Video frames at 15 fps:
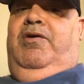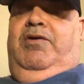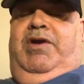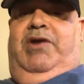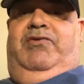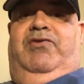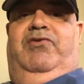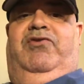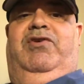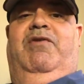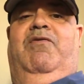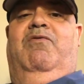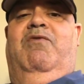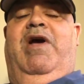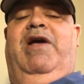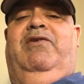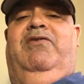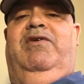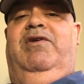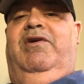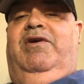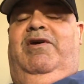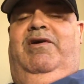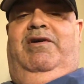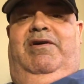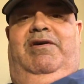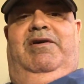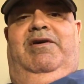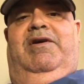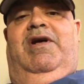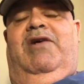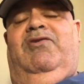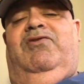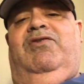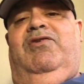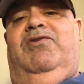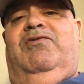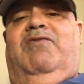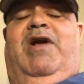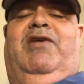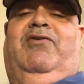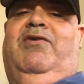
it's your civil rights and your constitutional rights.